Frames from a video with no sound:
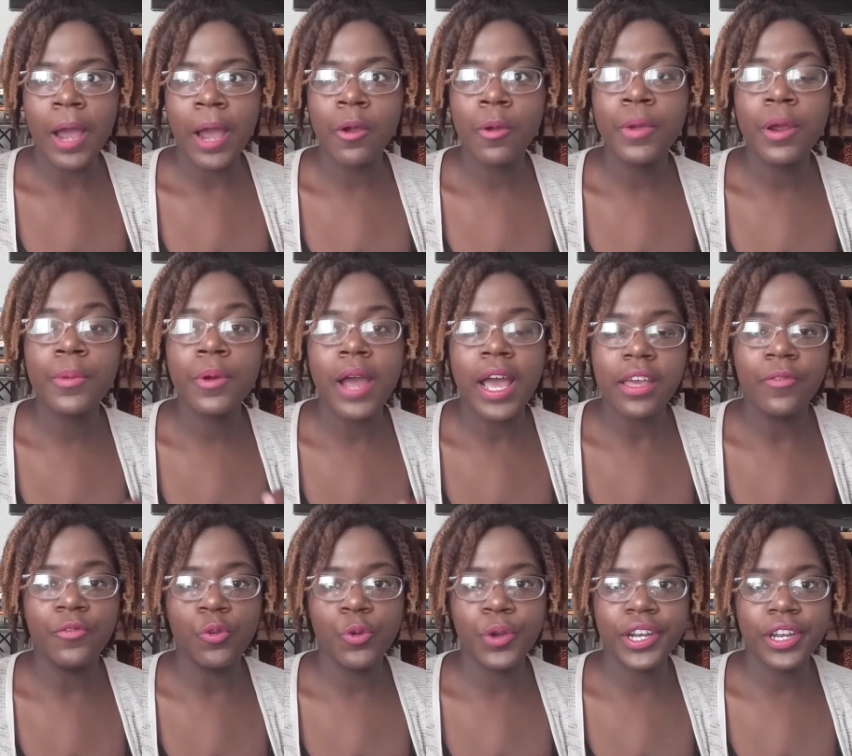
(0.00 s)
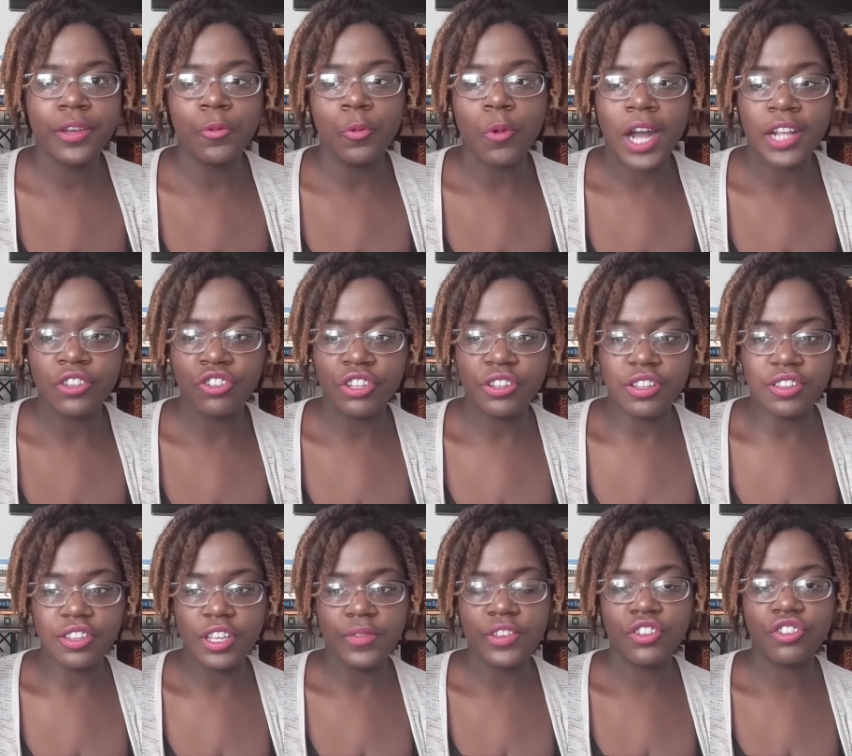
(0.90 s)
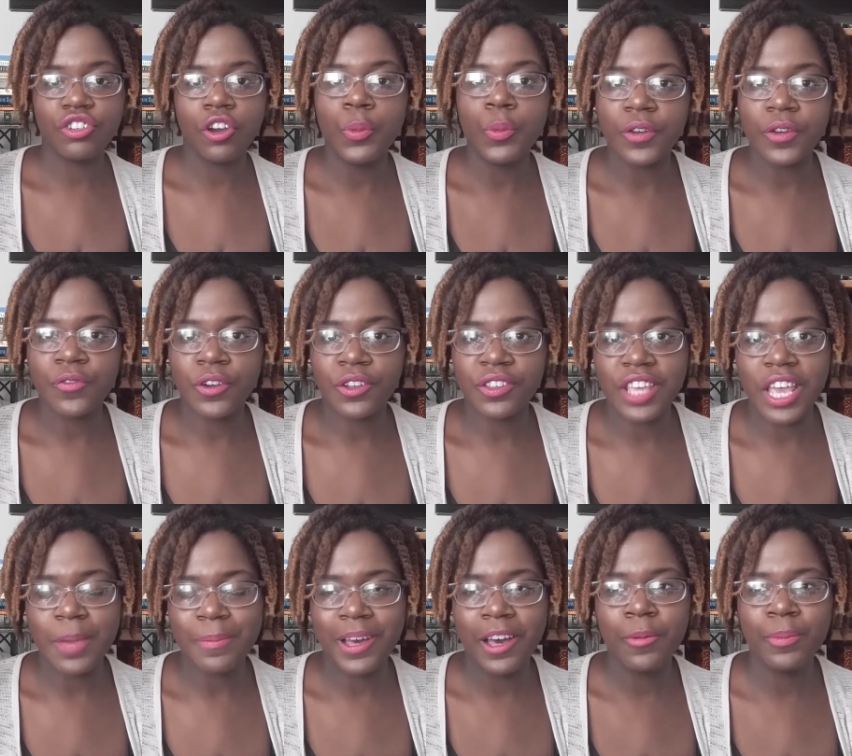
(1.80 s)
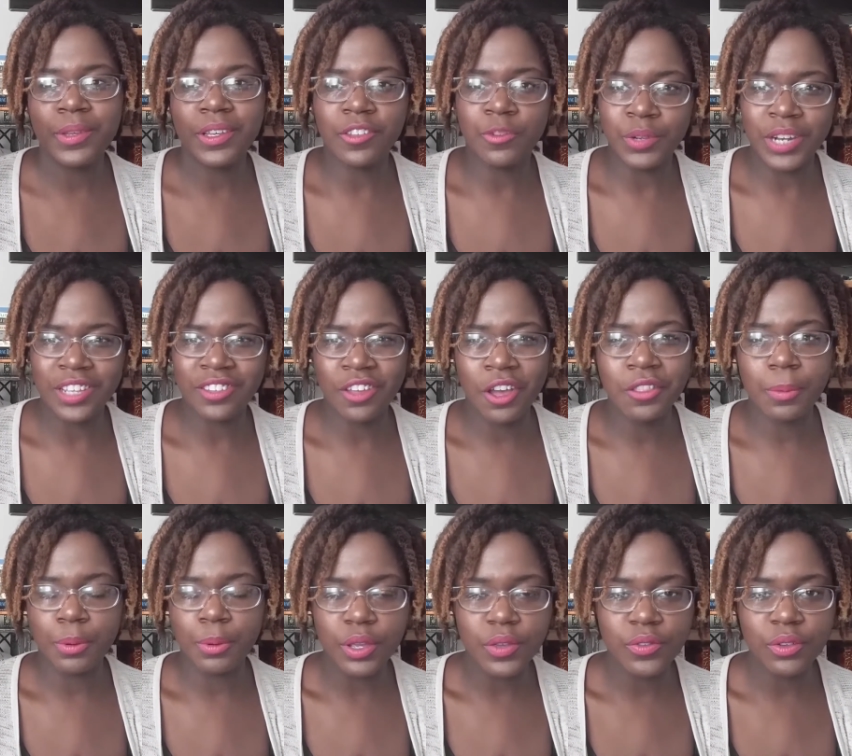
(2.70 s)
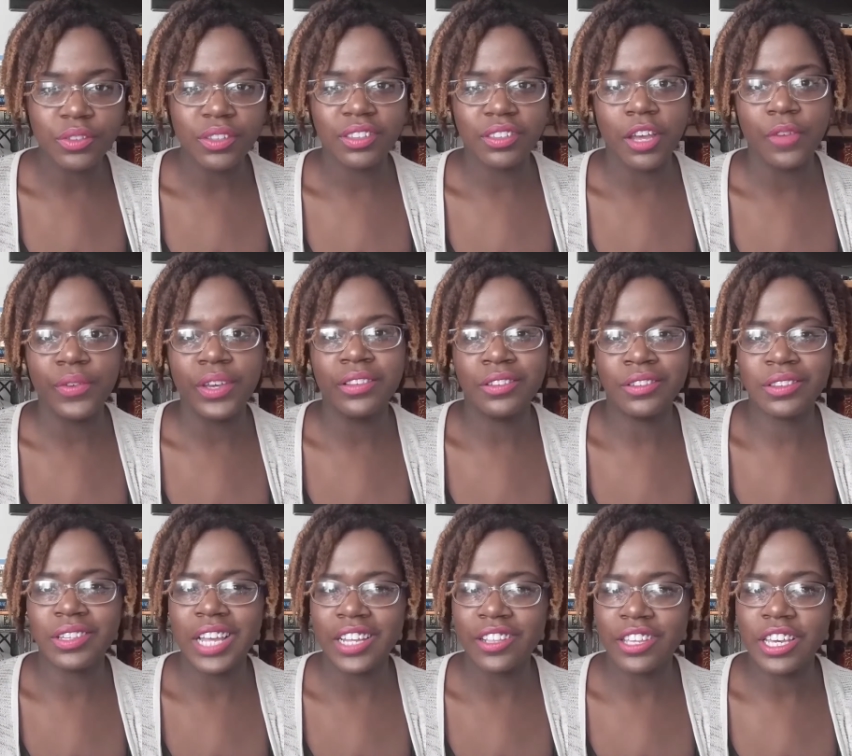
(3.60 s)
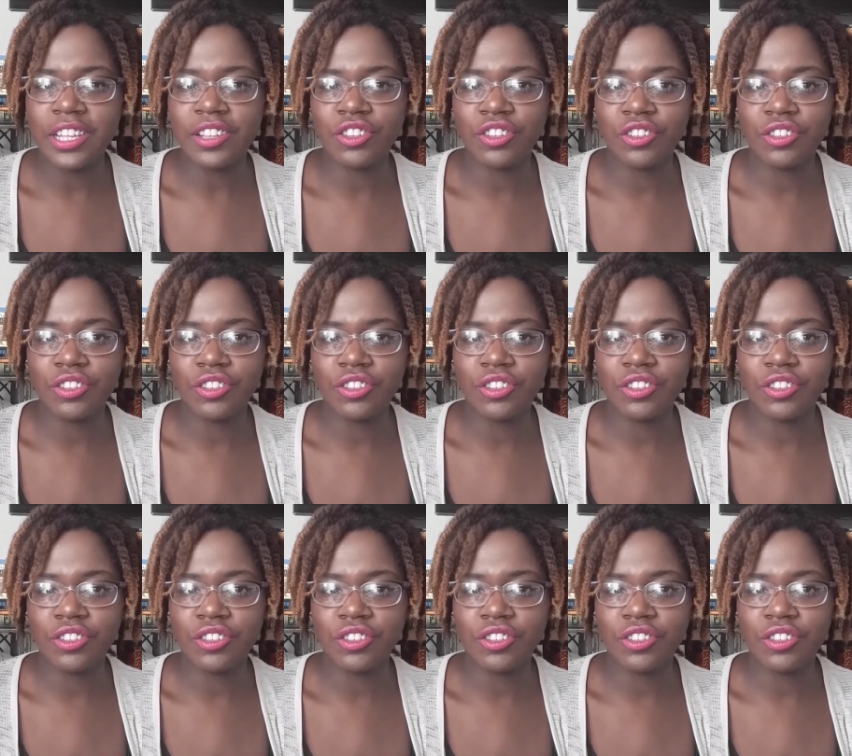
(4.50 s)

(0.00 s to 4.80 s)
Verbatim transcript: i remember i avoided watching the tv show when it first came out because when i saw the previews and stuff it looked like it